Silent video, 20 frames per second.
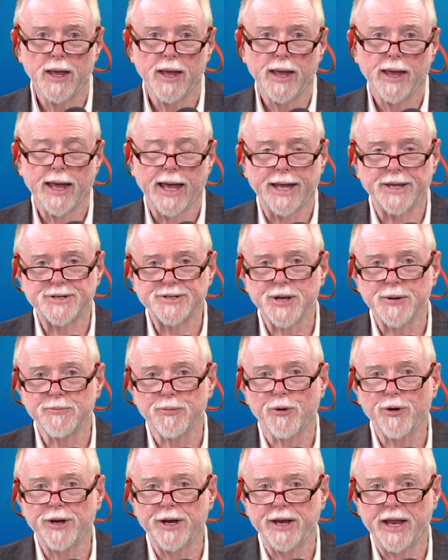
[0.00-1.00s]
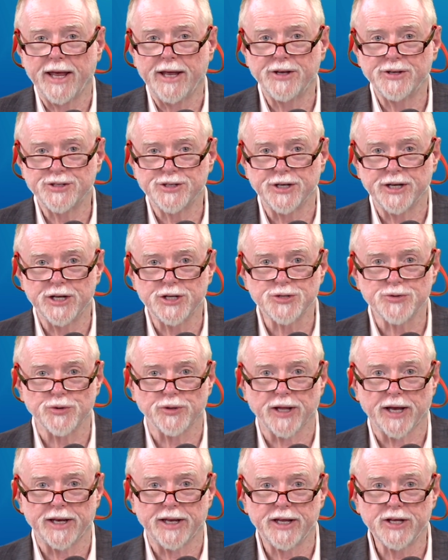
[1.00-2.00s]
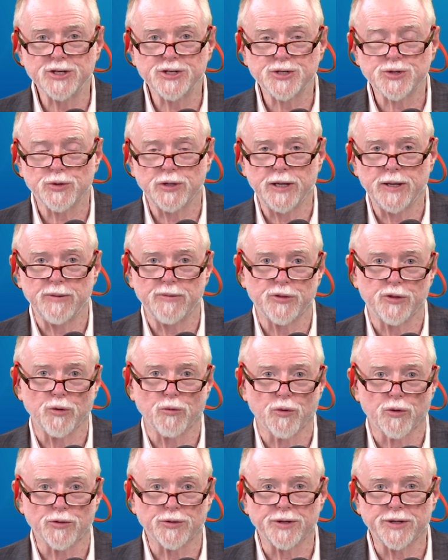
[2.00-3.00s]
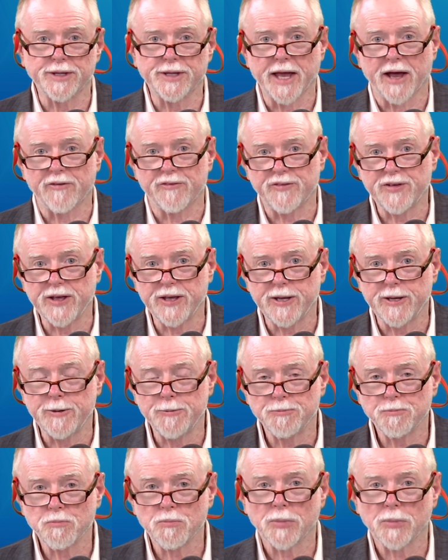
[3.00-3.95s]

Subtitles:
At some point in ancient Israelite history, the word navi,